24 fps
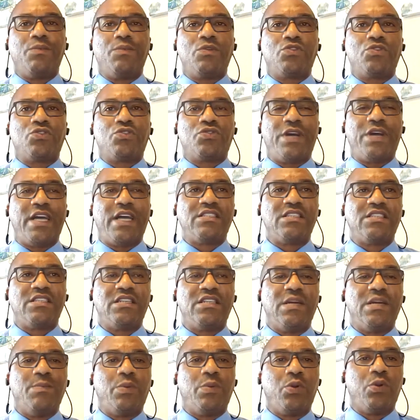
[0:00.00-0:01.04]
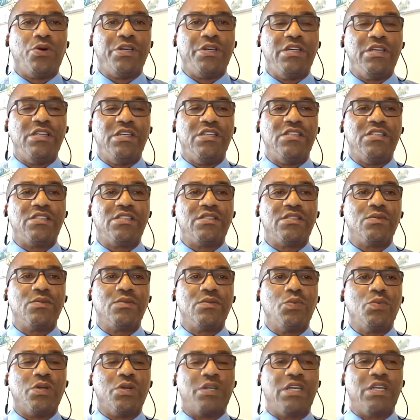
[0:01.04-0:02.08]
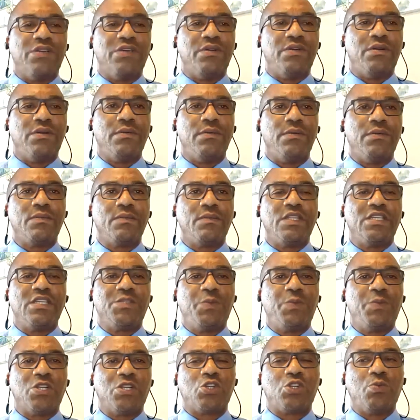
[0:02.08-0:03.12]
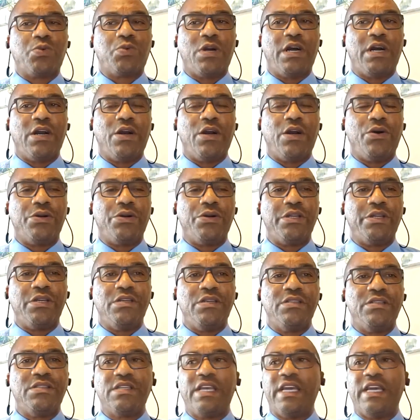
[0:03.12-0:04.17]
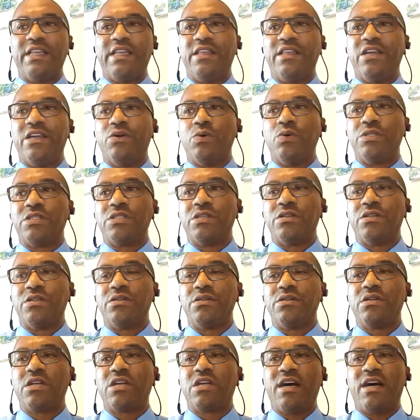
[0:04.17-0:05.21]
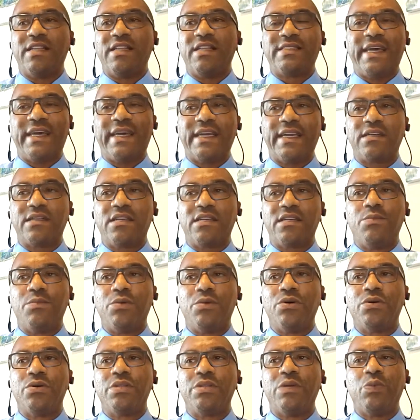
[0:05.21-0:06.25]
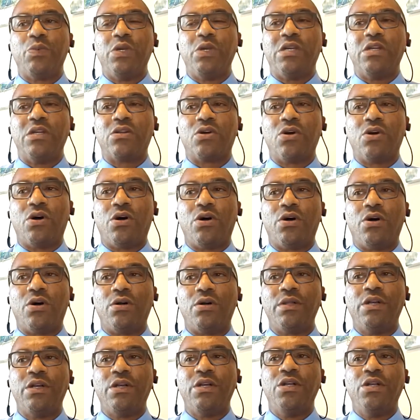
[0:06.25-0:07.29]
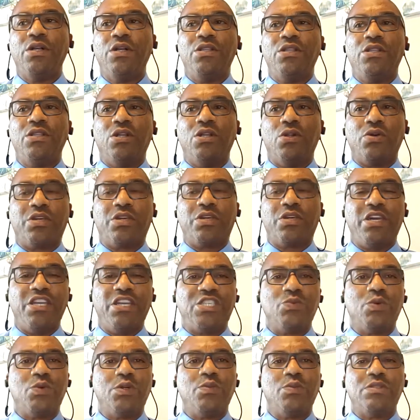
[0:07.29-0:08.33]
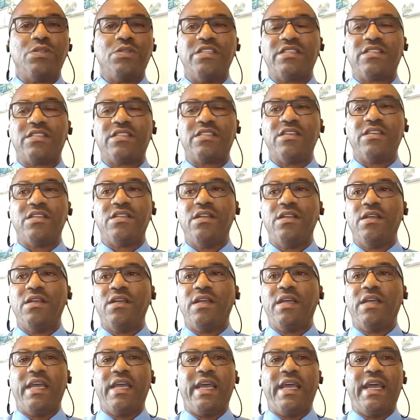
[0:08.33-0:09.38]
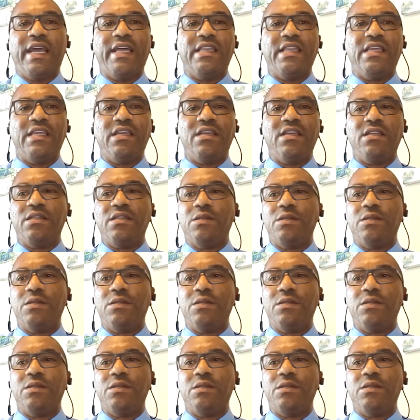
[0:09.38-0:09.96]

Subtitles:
transit employees were given special priorities, and there was a contact number that we could call. The location was listed, and the